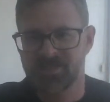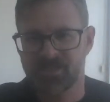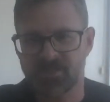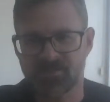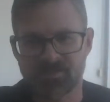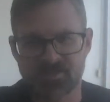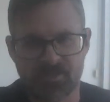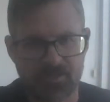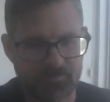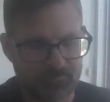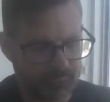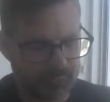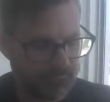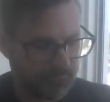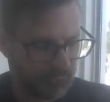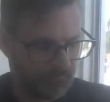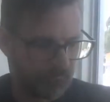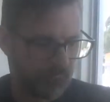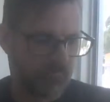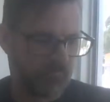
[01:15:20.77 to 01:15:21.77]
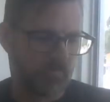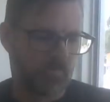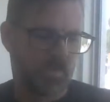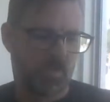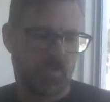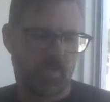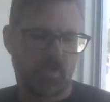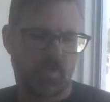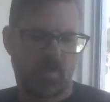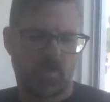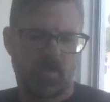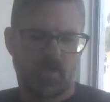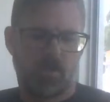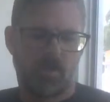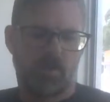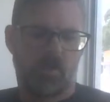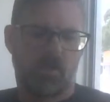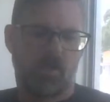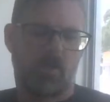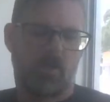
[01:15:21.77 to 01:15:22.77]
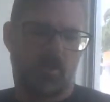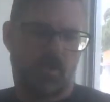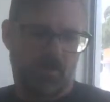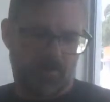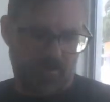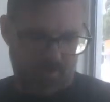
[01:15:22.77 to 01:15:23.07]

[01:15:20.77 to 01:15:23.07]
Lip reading: now set up. All